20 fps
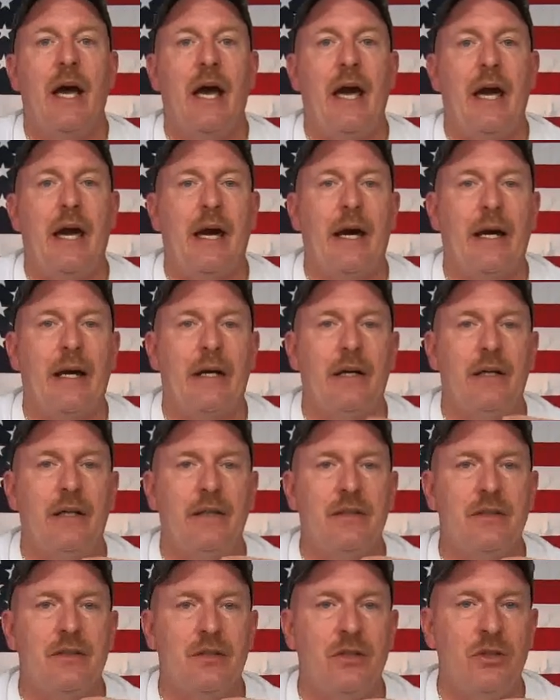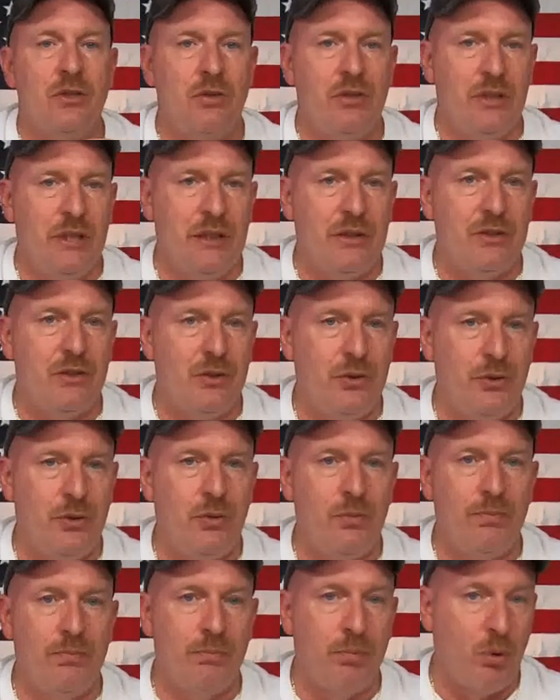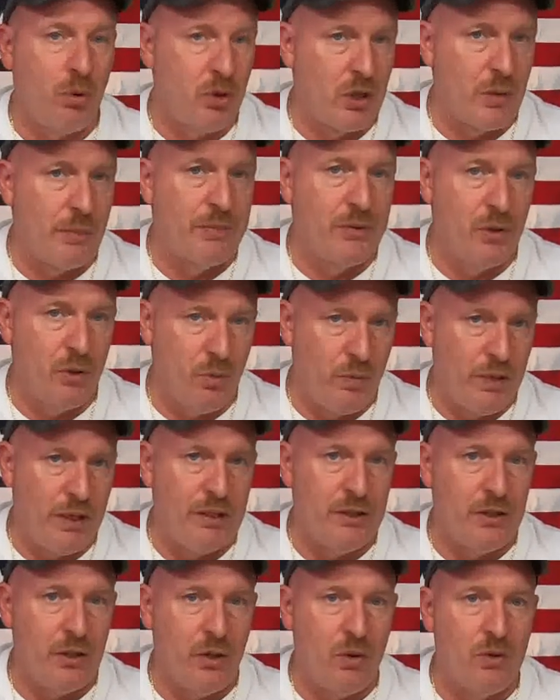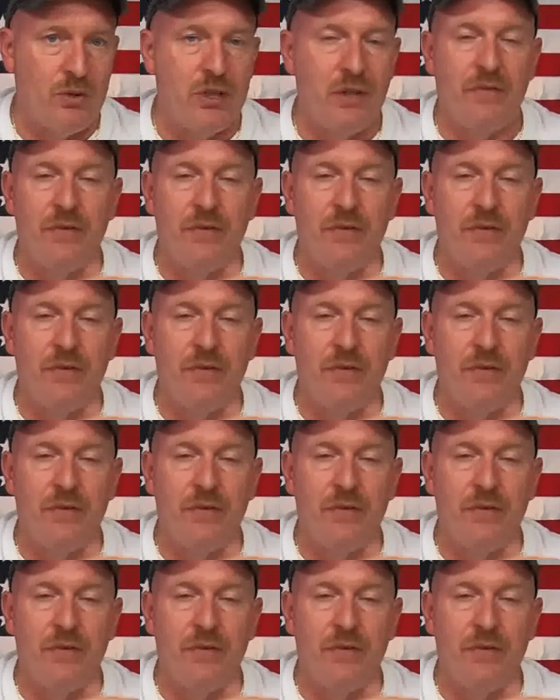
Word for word: and you need to board up your windows,